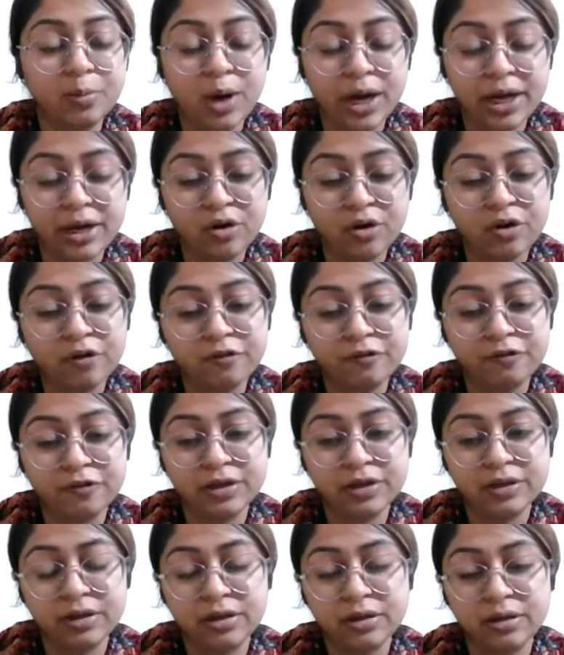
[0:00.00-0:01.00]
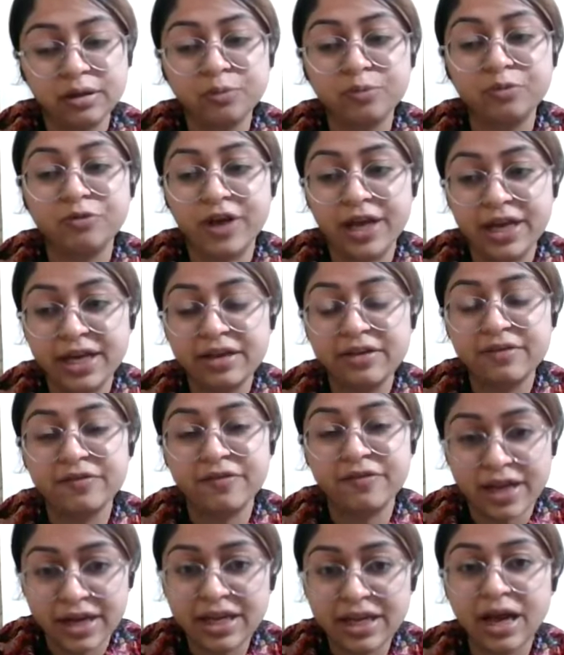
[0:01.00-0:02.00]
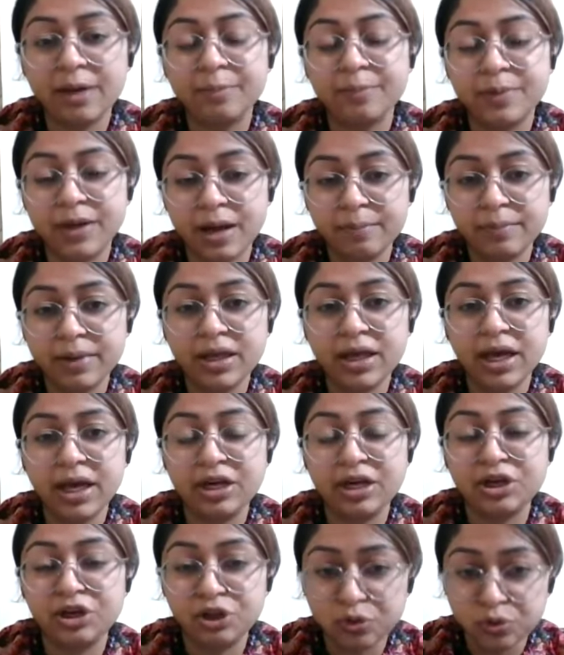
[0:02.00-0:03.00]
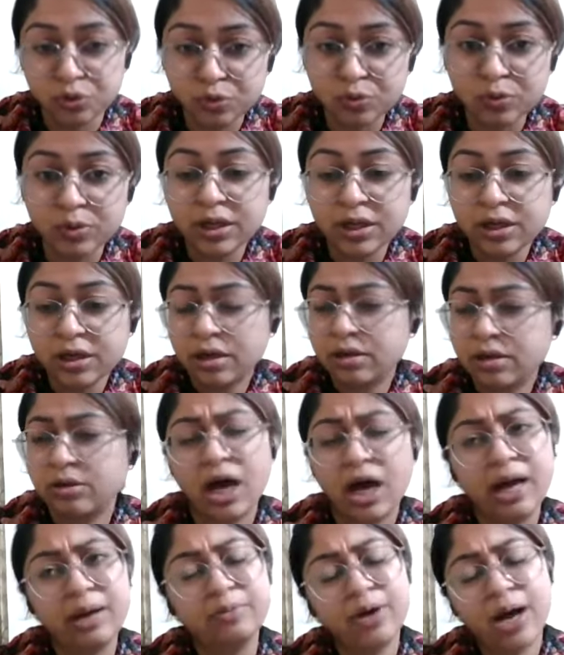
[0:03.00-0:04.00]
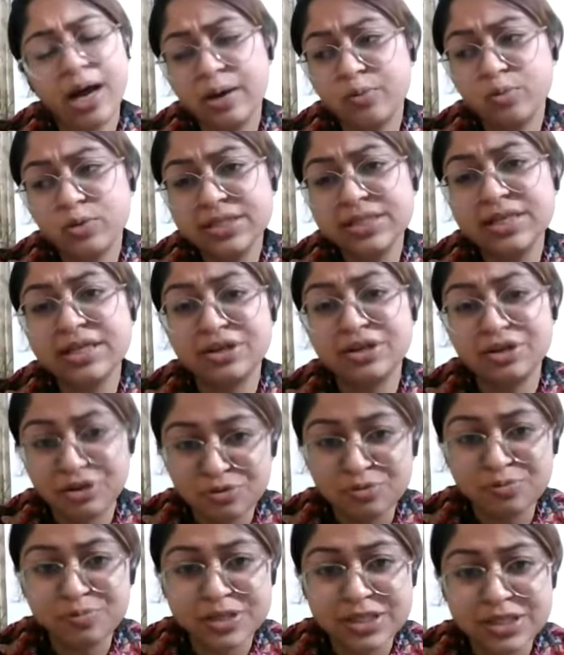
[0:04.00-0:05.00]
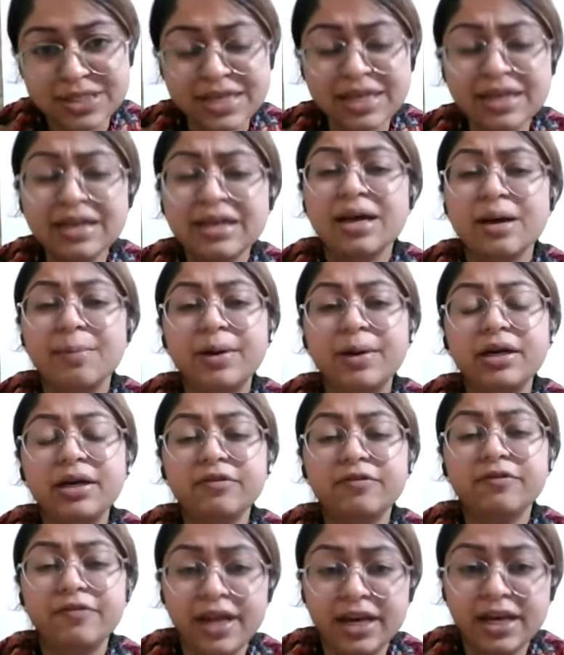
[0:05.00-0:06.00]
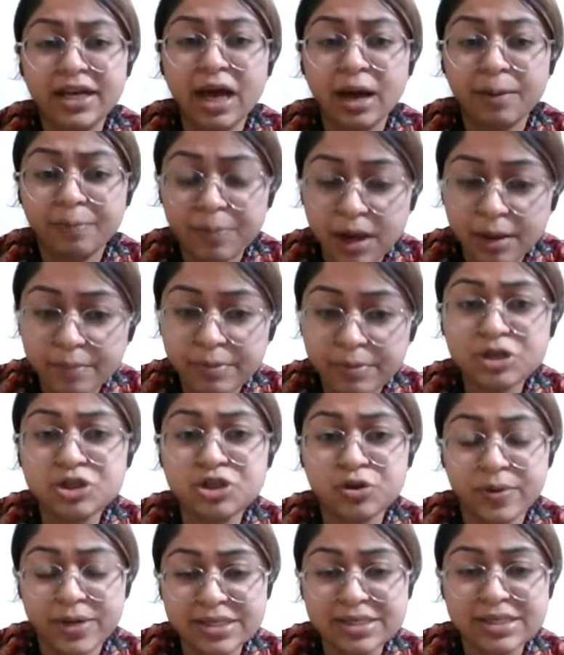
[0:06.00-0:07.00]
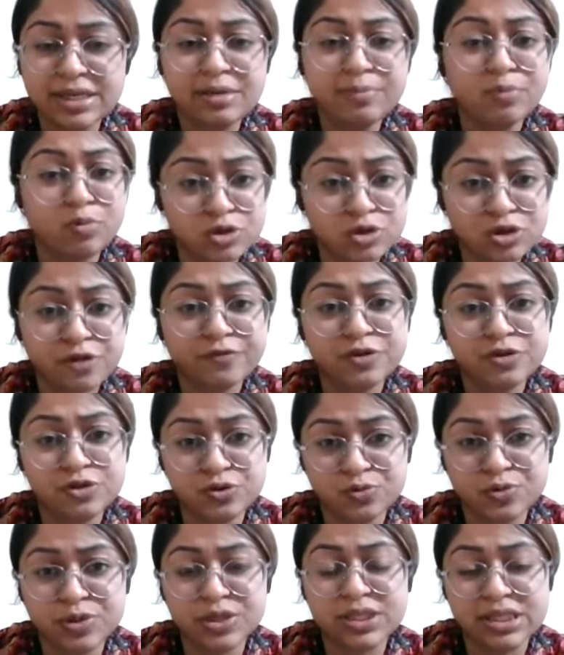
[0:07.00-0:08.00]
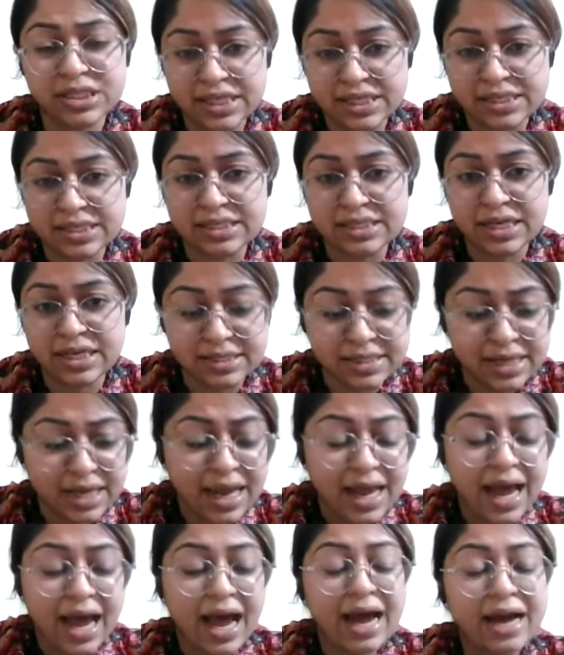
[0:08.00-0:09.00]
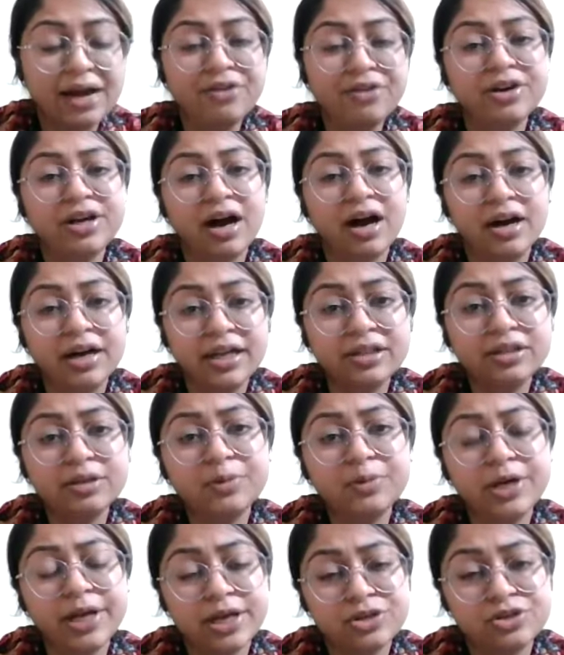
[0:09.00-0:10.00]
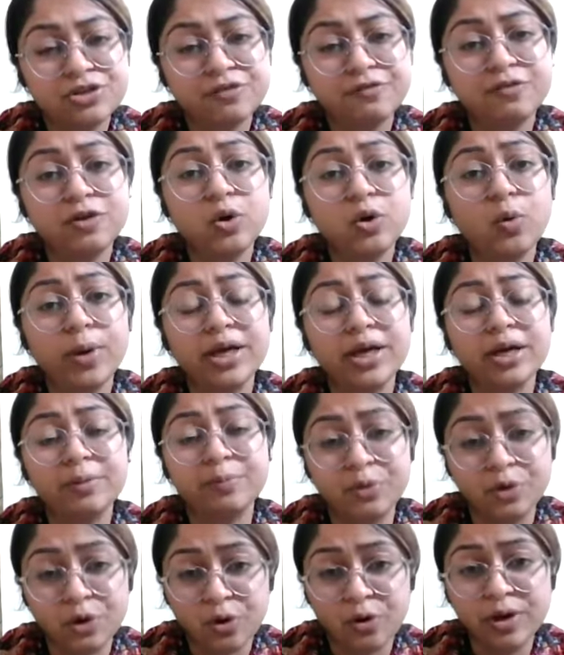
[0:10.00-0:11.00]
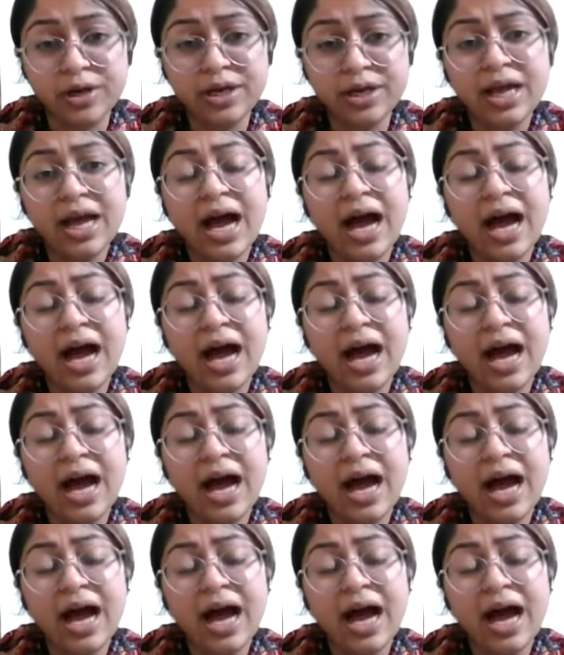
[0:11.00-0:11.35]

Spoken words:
one of a very, very upcoming and new, I won't say new per se, but a very upcoming choice in most of the students these days. And regarding the potential for going abroad,